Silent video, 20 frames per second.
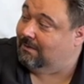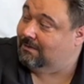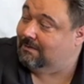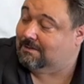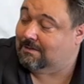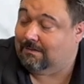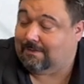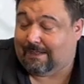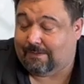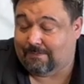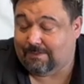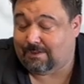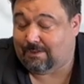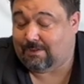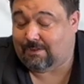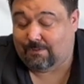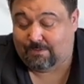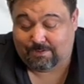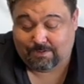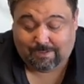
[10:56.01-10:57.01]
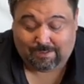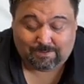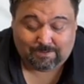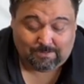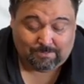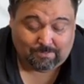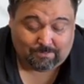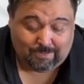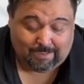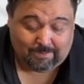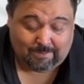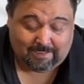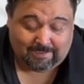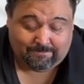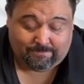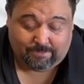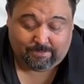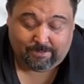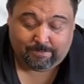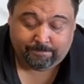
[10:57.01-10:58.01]
so that was a huge thing too. Great night
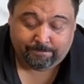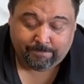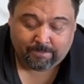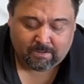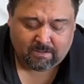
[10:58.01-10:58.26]
for him.